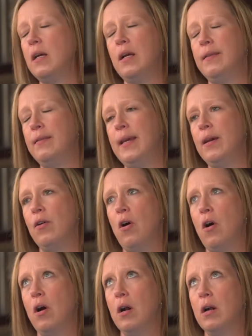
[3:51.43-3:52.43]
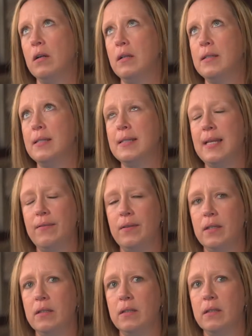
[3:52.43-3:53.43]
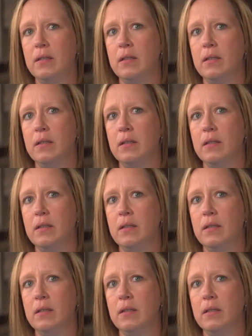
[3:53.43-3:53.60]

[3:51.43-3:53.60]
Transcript: there are seven